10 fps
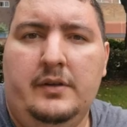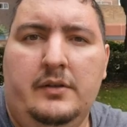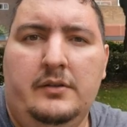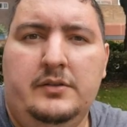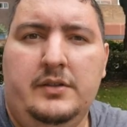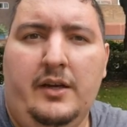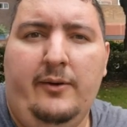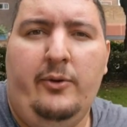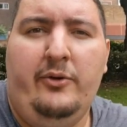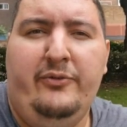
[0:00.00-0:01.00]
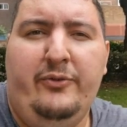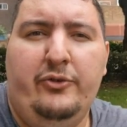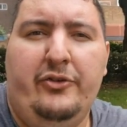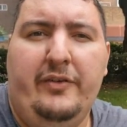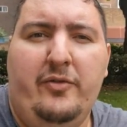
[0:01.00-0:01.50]
So
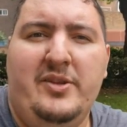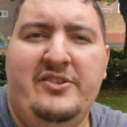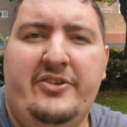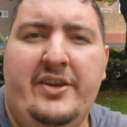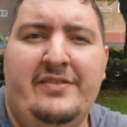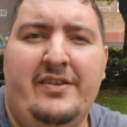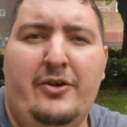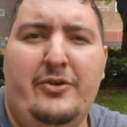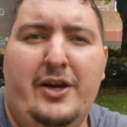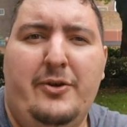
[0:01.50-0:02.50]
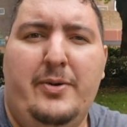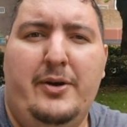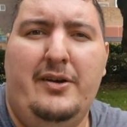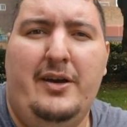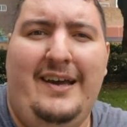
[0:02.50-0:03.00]
unfortunately the Minster is only open